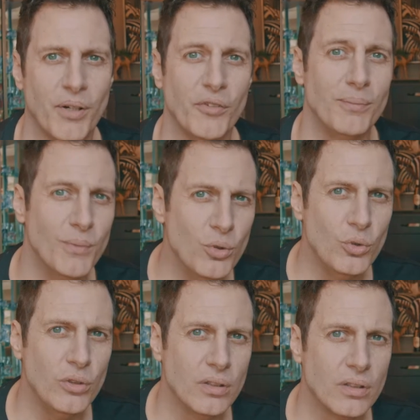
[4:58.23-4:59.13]
on the
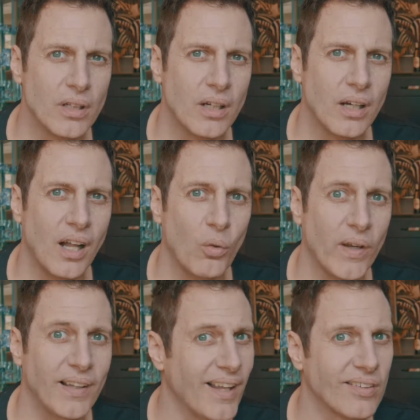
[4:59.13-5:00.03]
moon, I'll
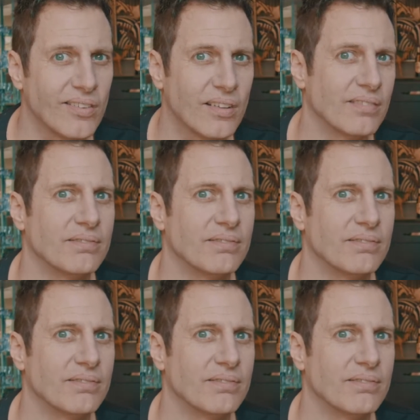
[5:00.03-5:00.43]
weigh less.